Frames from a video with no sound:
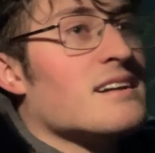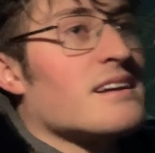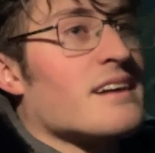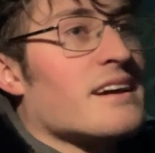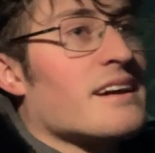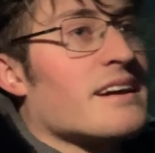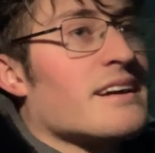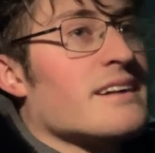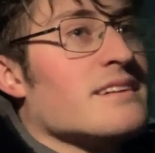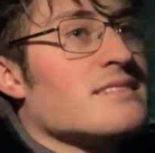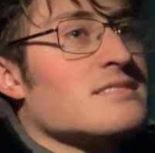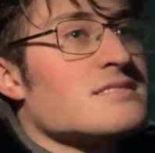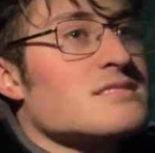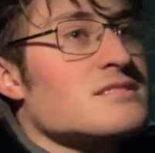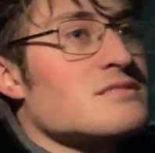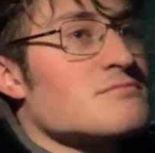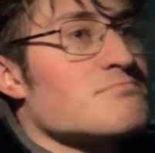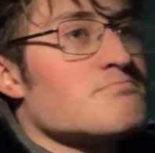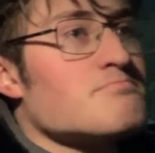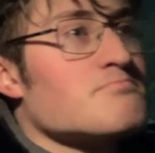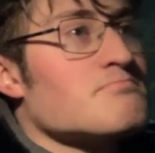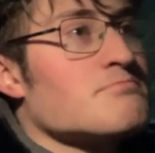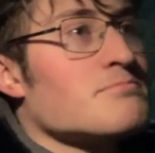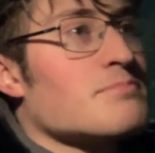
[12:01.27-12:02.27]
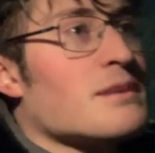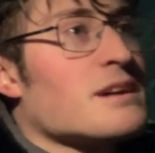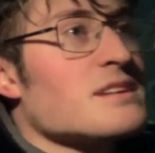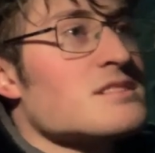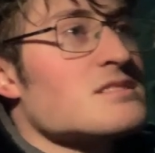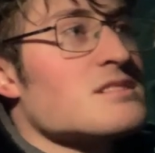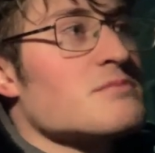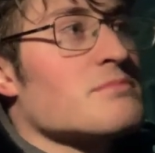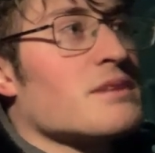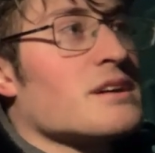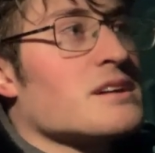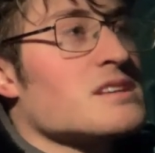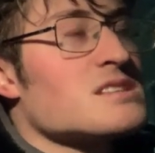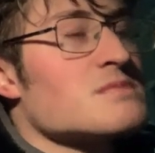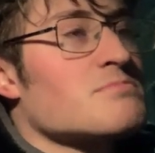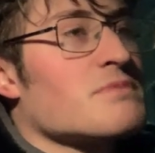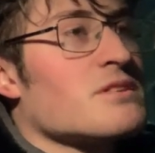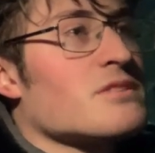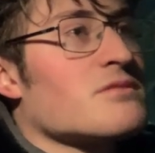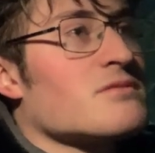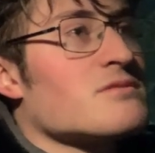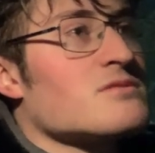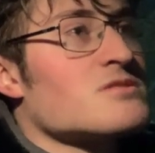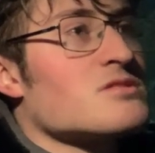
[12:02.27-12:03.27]
And based on my
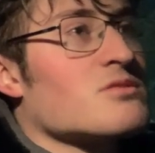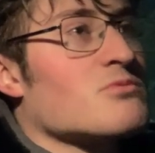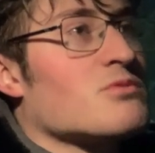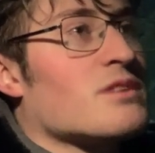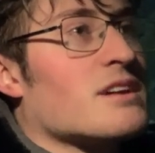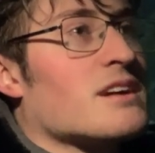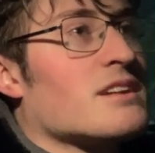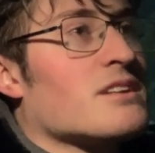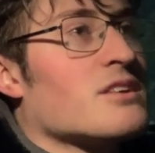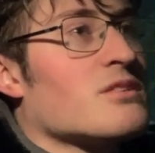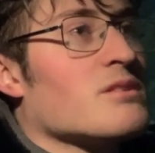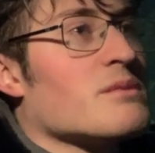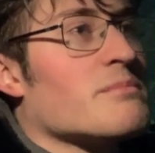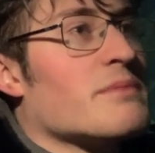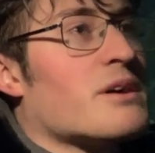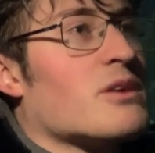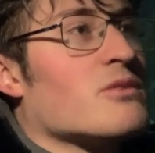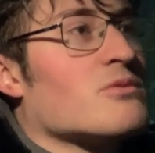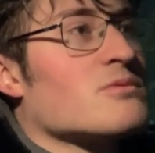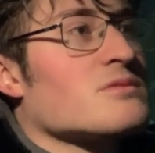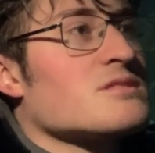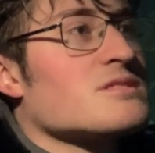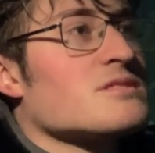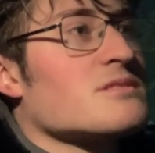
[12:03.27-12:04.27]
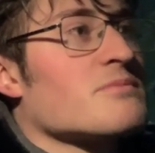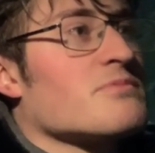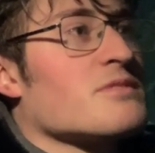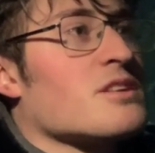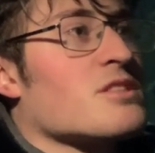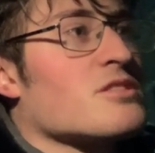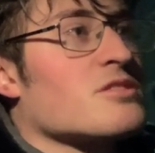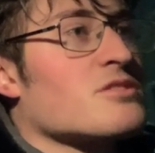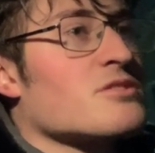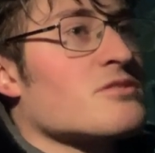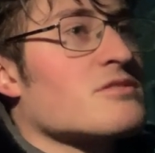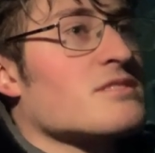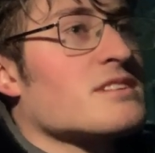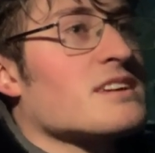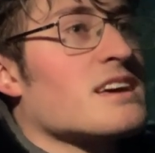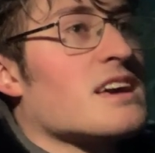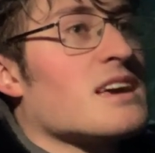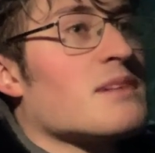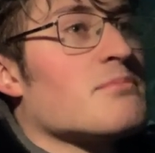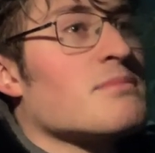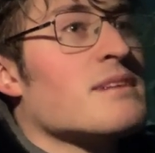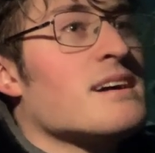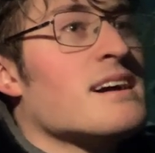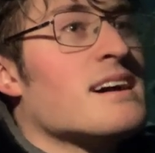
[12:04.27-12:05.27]
experience or what I know about the third
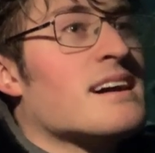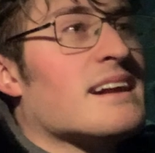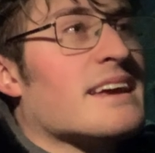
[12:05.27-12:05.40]
game,